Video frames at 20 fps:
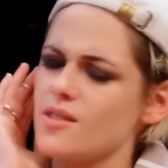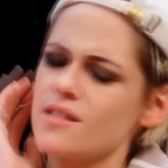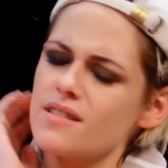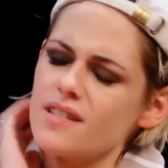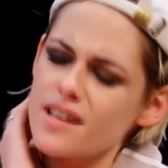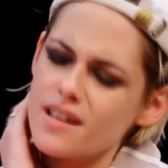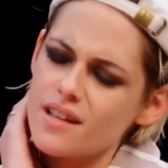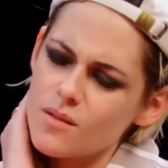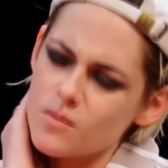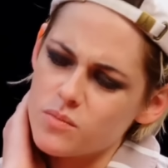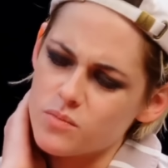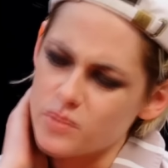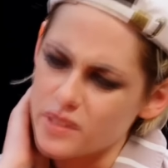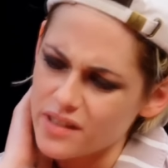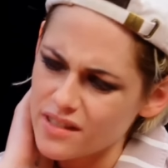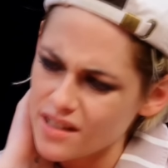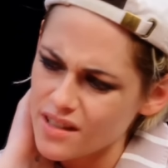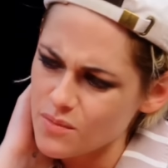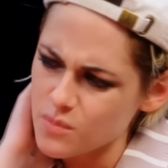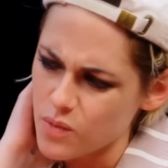You're like a
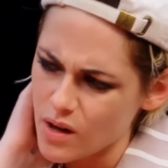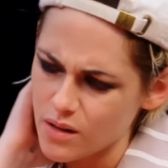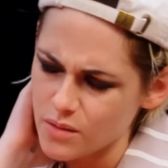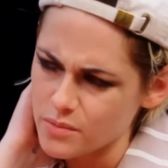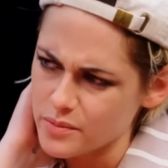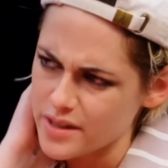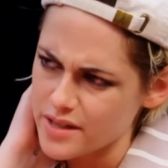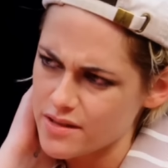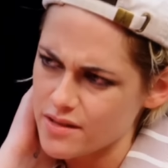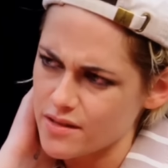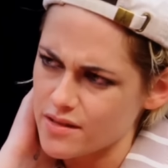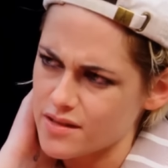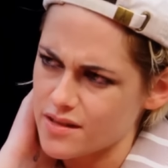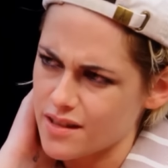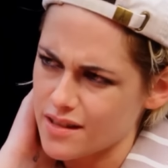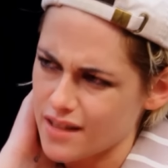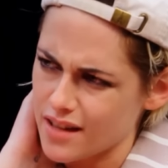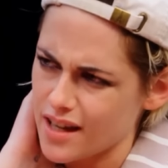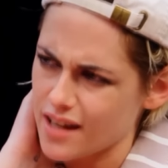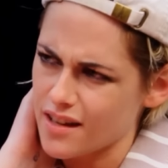really
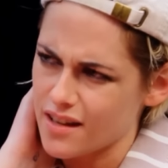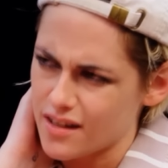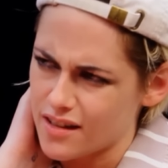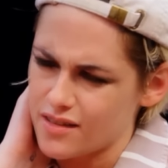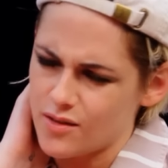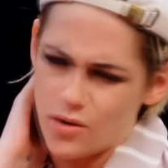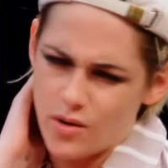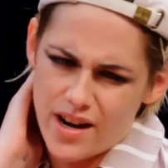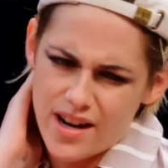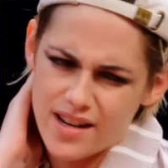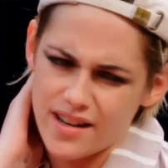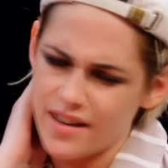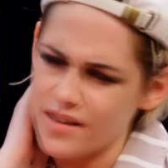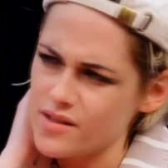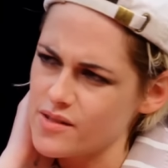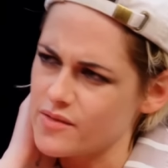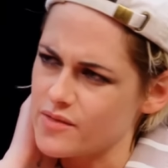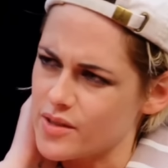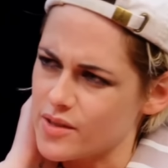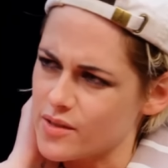well-researched and like great
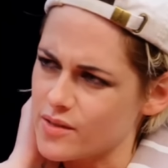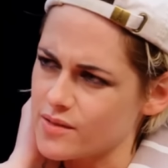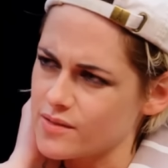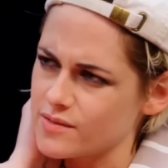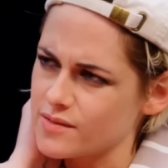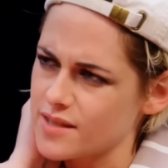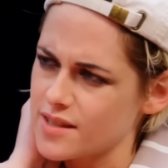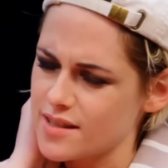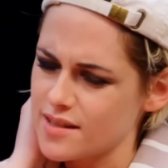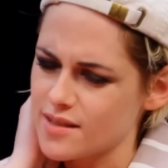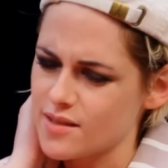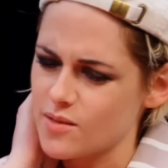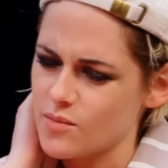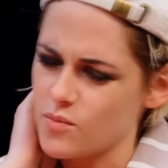interview. This is